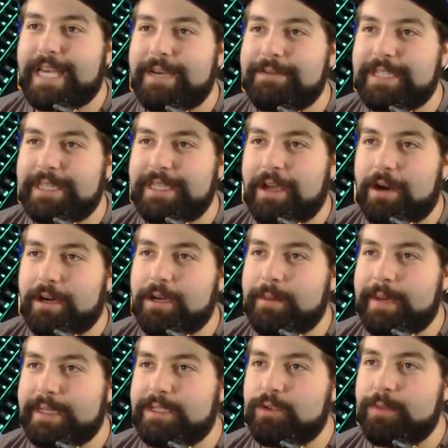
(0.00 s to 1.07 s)
We seen the article
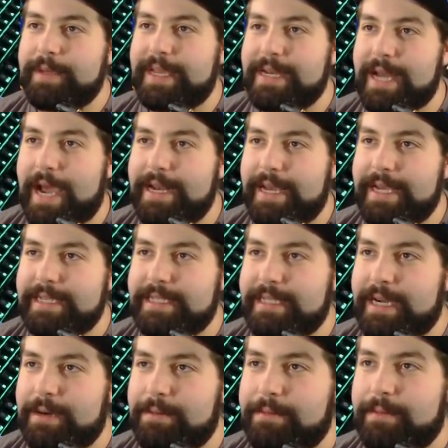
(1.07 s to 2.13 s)
about 2B and 9S
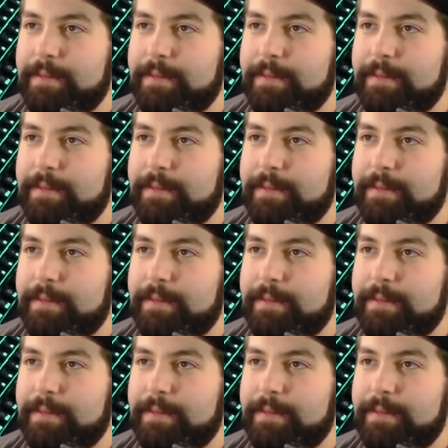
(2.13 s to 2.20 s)
NieR